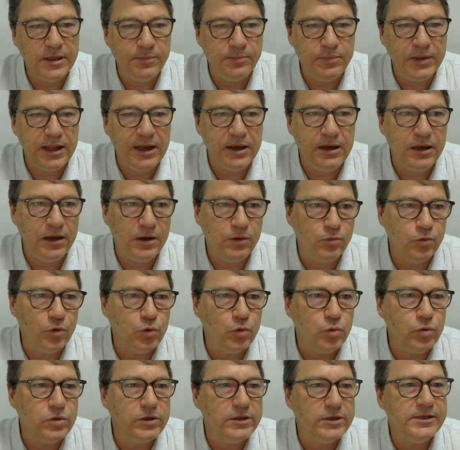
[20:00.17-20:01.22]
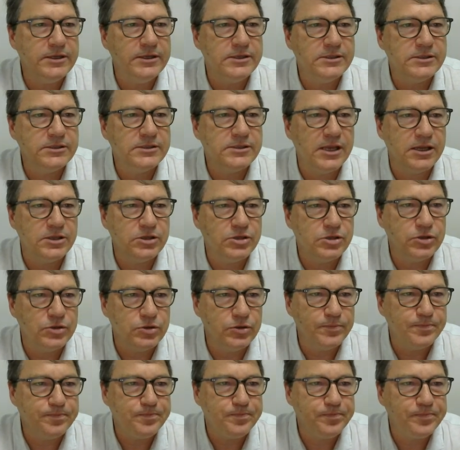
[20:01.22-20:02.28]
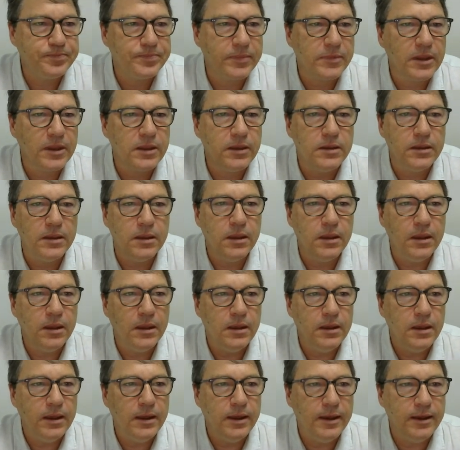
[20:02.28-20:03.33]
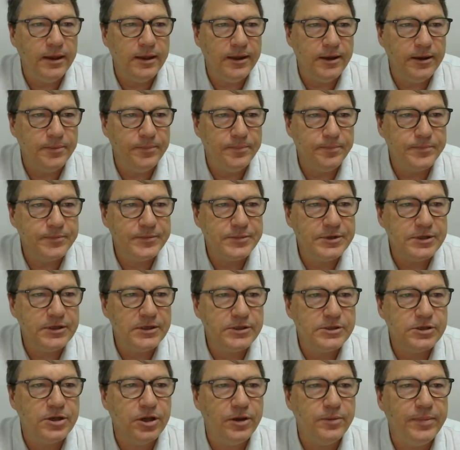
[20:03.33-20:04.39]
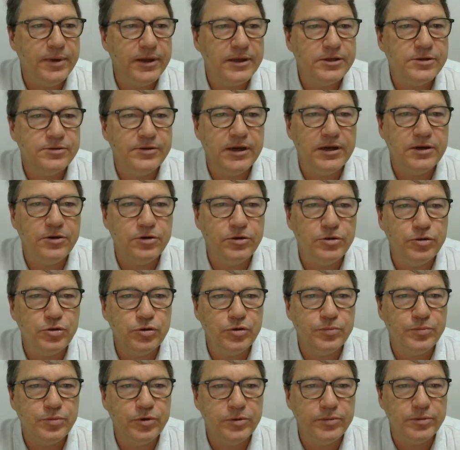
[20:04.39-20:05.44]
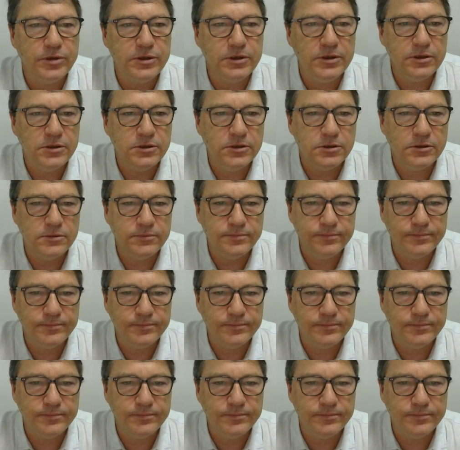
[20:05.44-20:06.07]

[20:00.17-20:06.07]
blending rule is set to. So let's go back to our contour properties.